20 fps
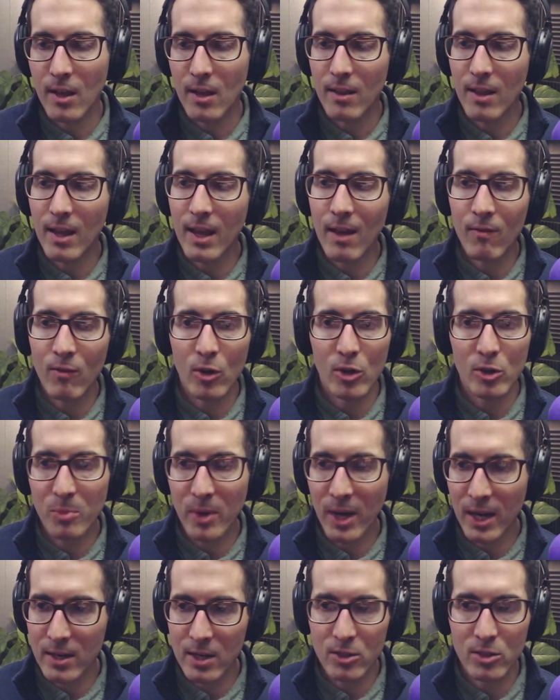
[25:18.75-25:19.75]
they have nurse
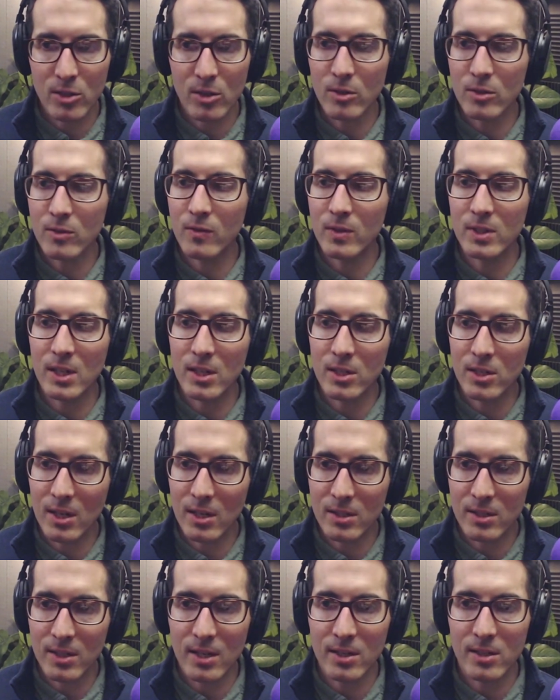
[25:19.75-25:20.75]
practitioners, physician
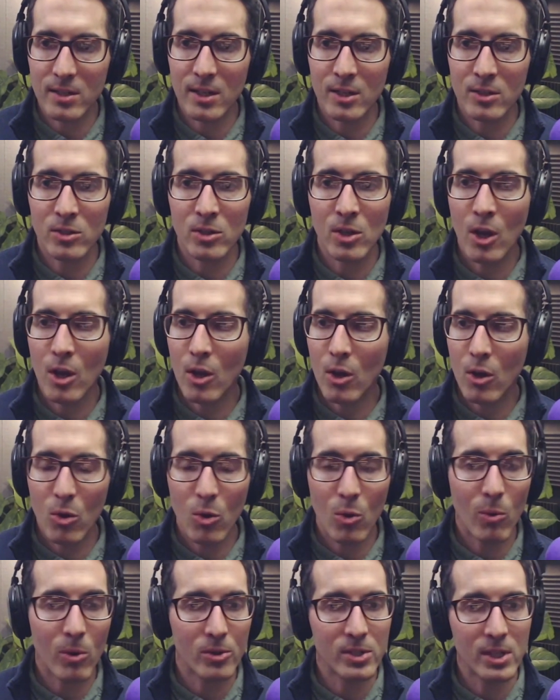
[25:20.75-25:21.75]
assistants
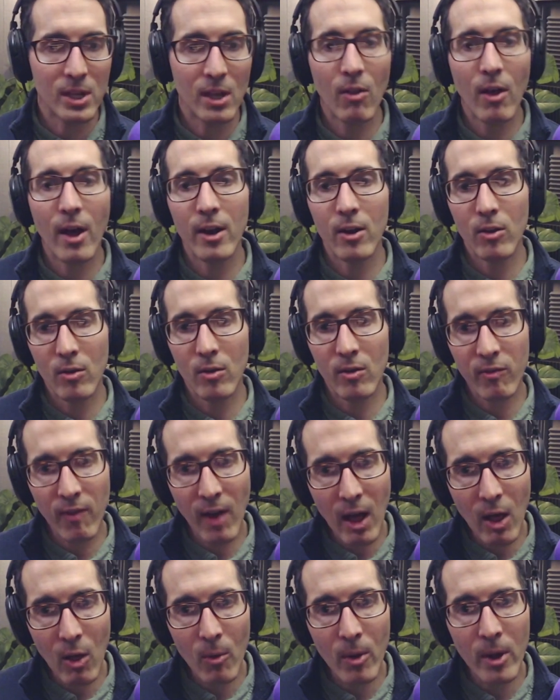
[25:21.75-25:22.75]
who will see a lot of their
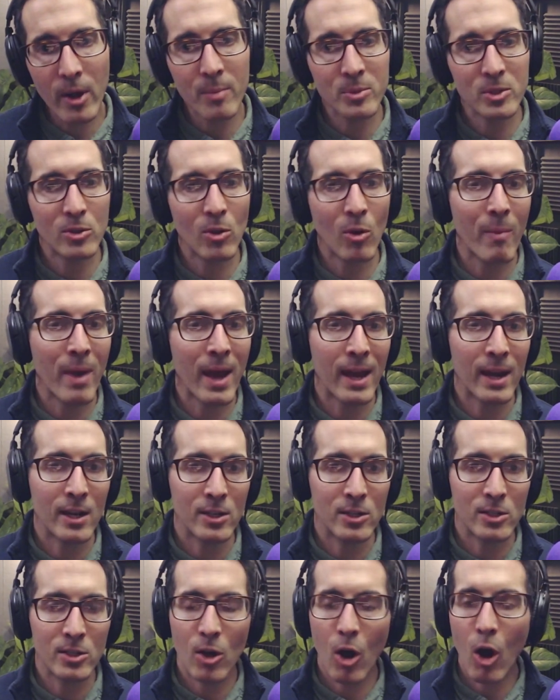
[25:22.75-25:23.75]
follow-ups, they'll
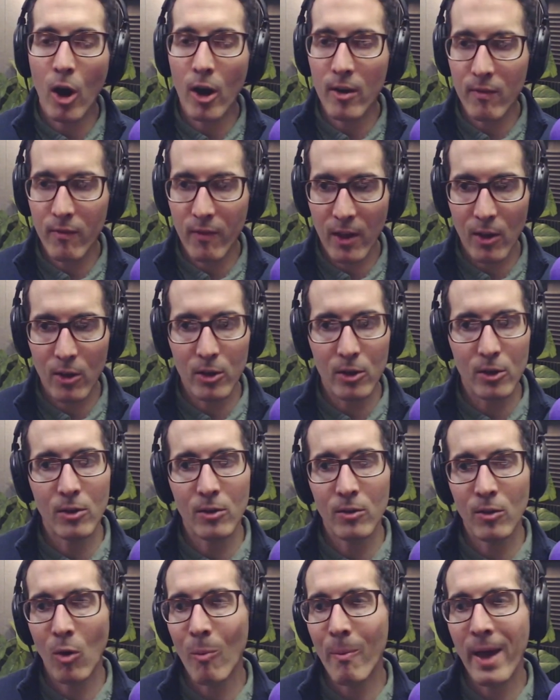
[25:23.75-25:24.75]
manage heart failure,
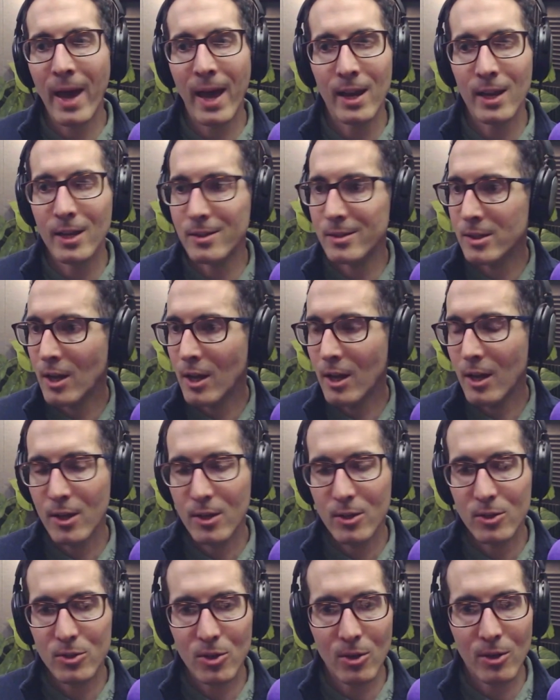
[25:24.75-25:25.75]
they'll manage
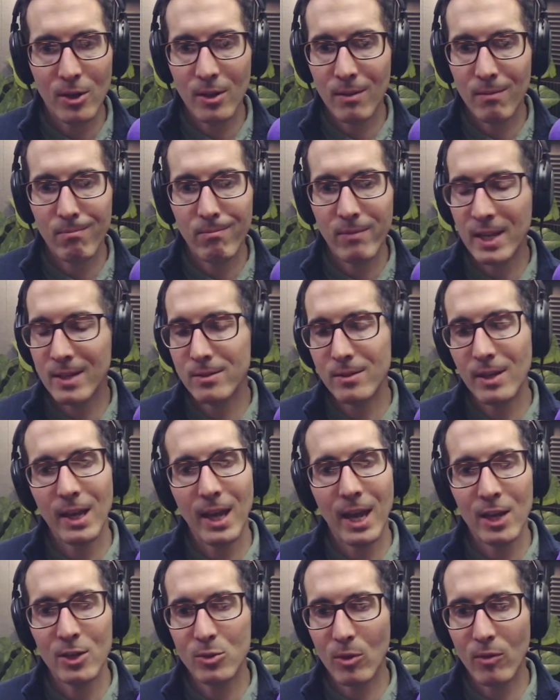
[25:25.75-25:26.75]
certain things like
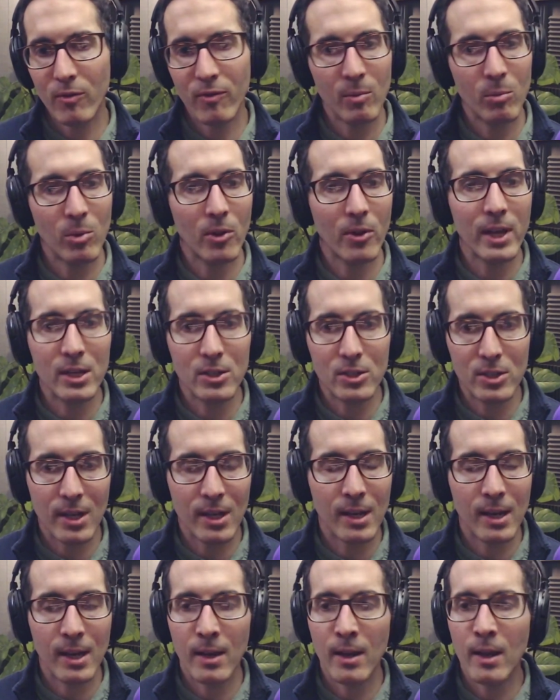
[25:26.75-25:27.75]
atrial
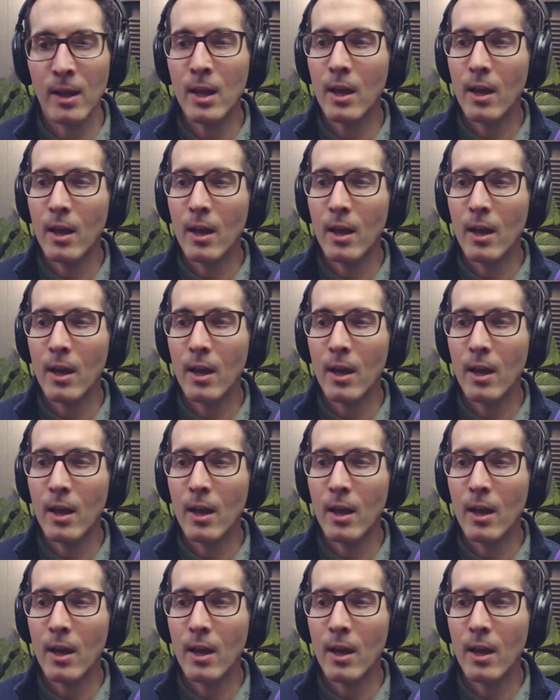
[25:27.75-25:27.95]
fibrillation, and,